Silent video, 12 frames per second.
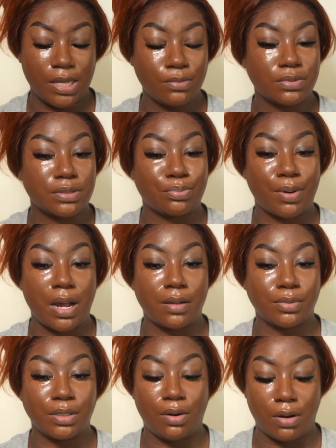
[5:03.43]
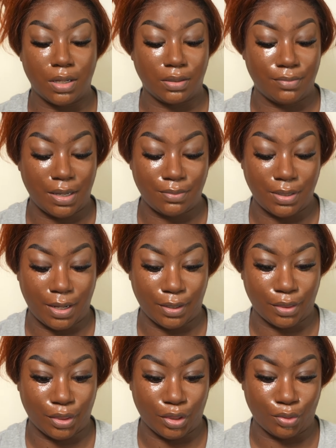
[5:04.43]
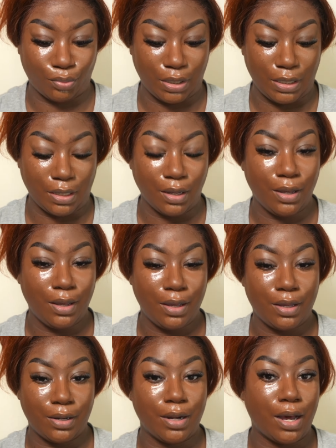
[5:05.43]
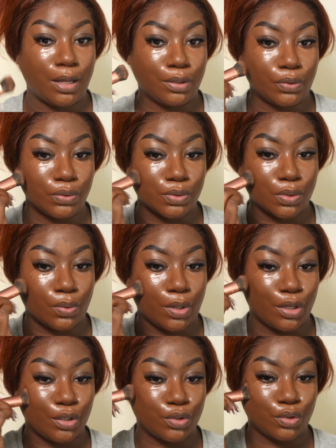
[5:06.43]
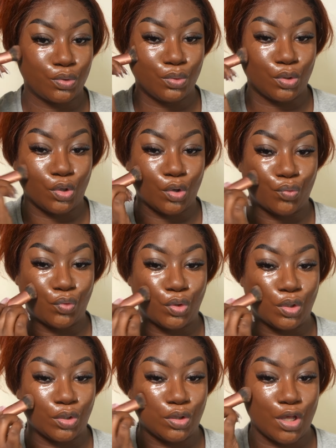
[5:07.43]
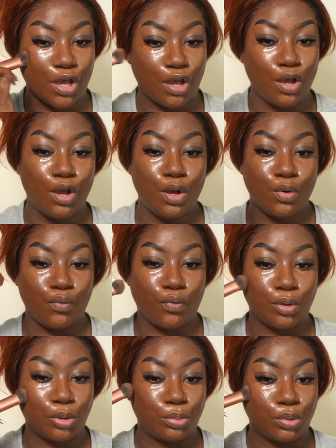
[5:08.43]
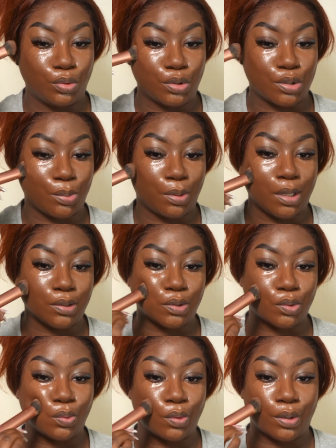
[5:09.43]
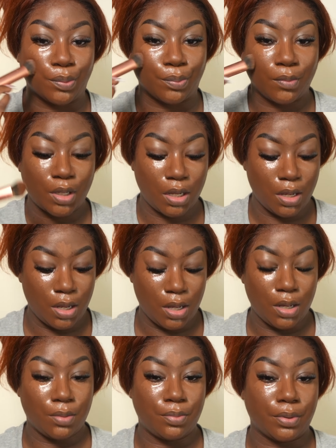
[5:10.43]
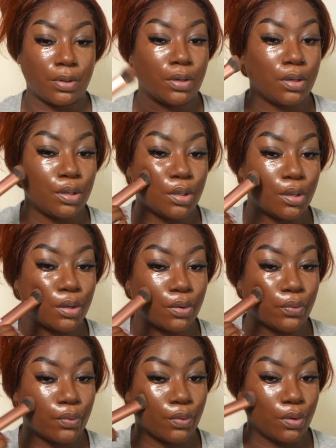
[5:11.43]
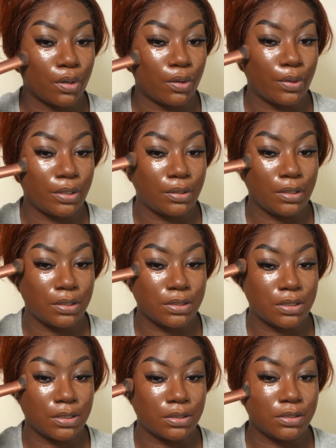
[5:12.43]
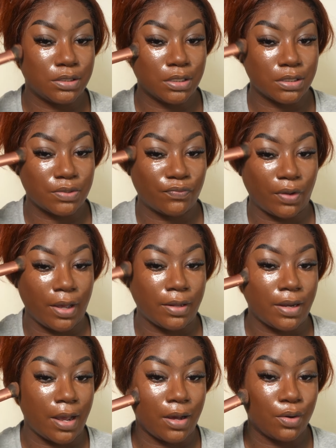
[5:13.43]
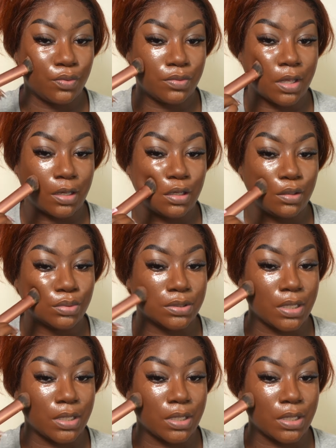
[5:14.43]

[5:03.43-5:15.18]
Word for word: It was probably all of maybe like three dollars okay so you can definitely get that from the beauty supply store but yeah girl and then to just find out that he was